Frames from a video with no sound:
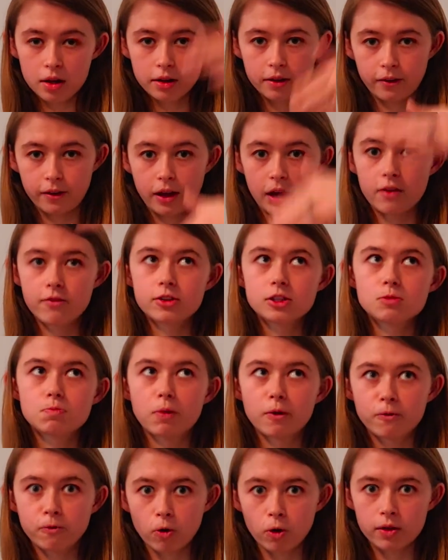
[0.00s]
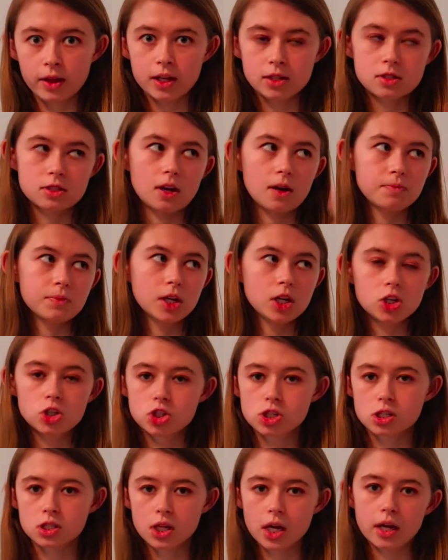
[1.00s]
like, if it's before that stop, then you
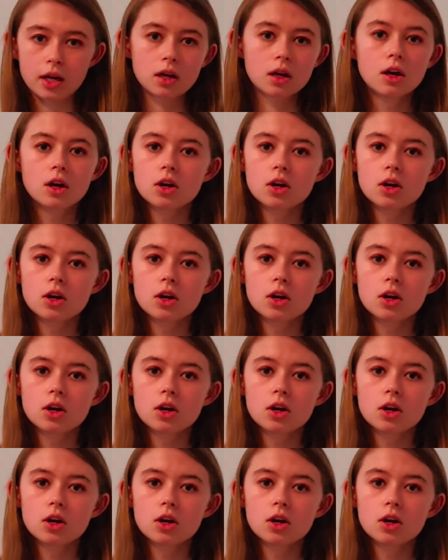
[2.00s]
just, like,